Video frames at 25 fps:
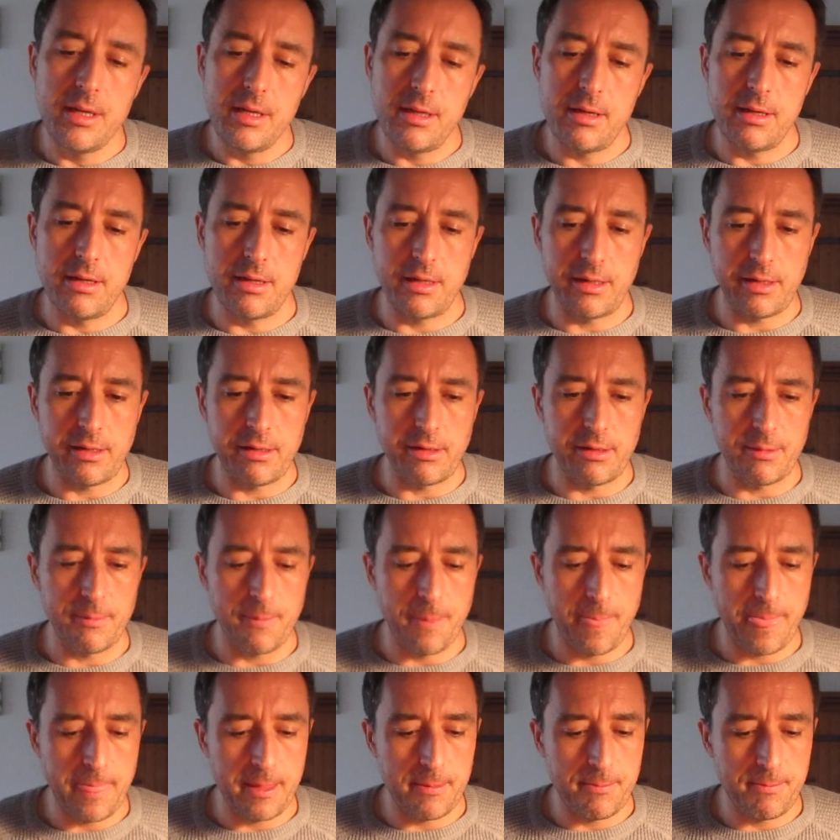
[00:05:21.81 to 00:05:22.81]
You know,
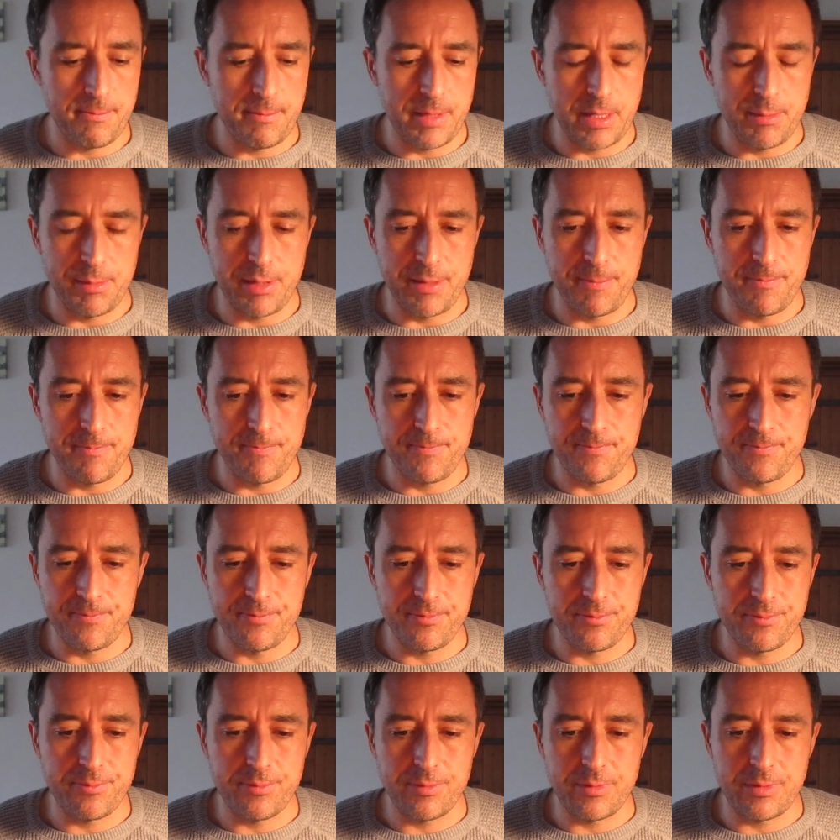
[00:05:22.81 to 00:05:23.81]
maybe
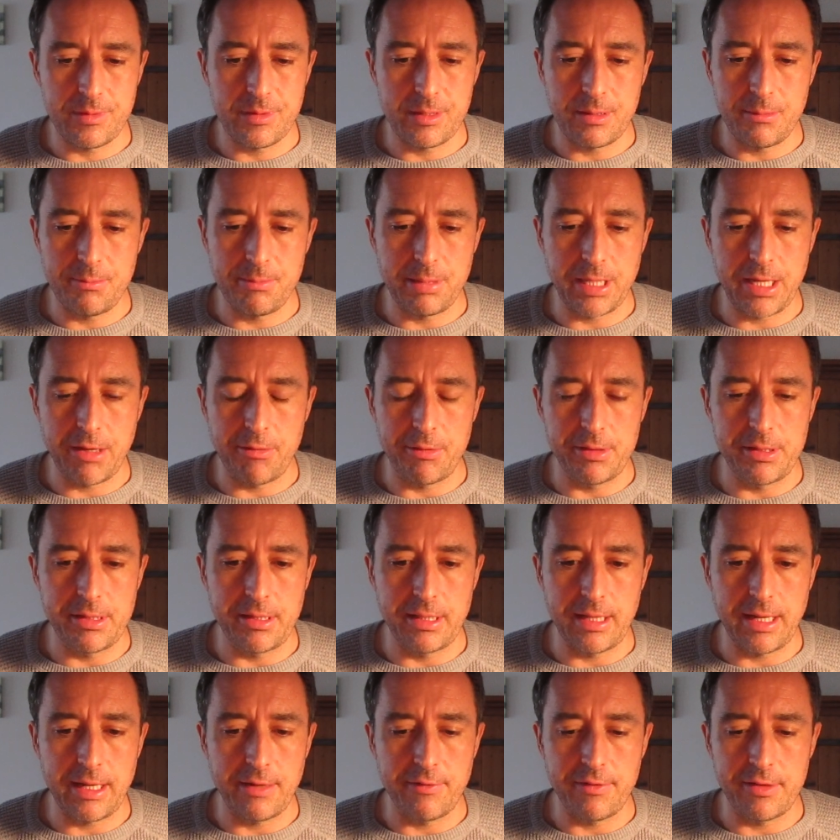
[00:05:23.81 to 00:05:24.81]
ploughing
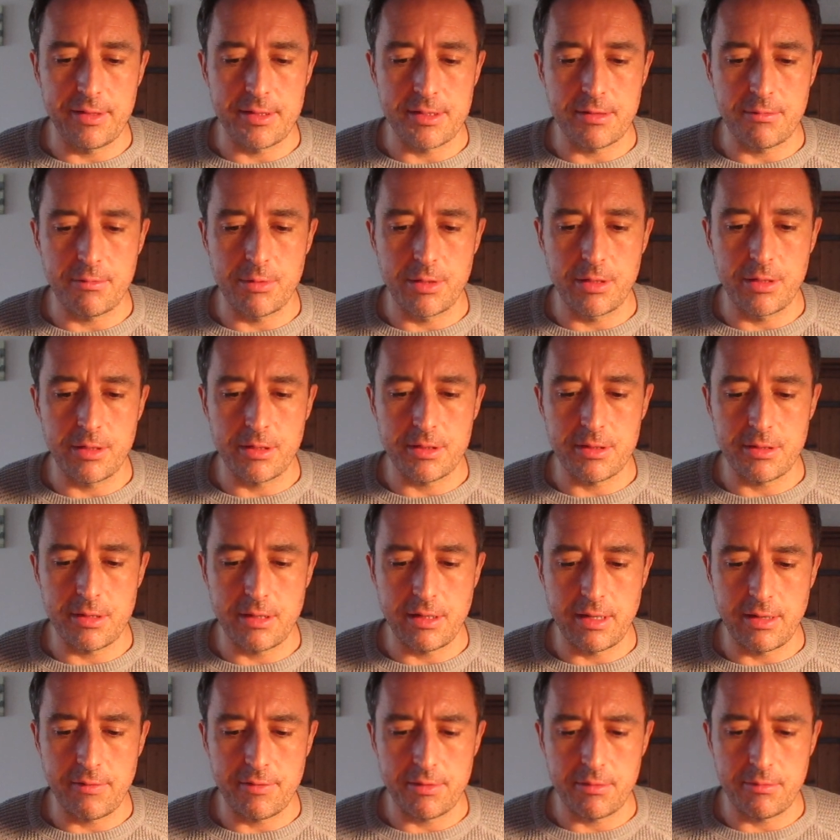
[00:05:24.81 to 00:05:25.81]
your life into work so
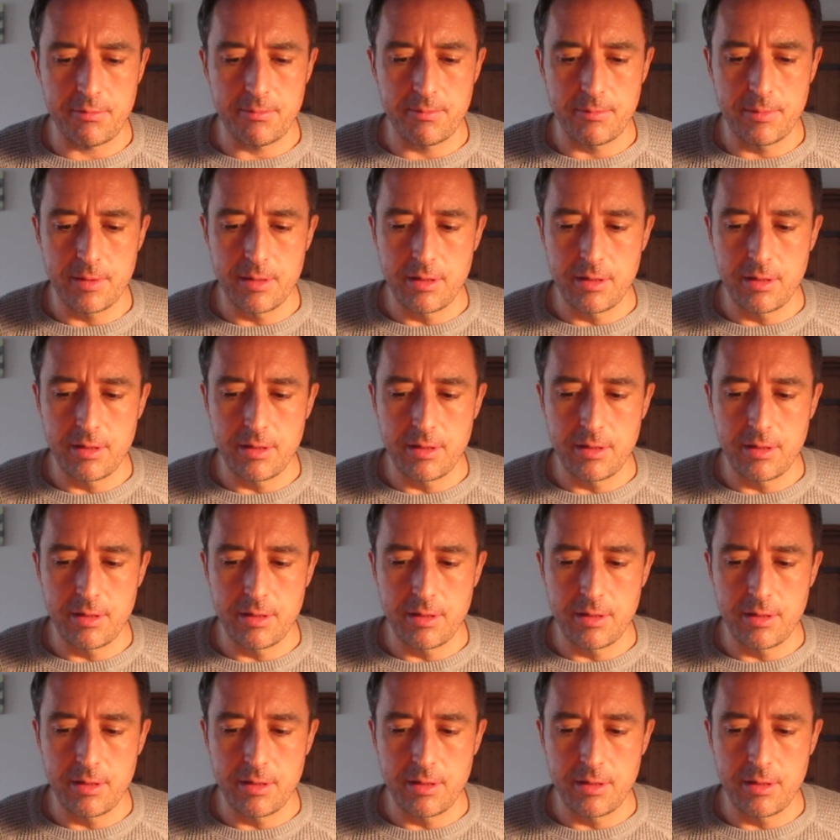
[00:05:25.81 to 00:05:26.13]
you'd have to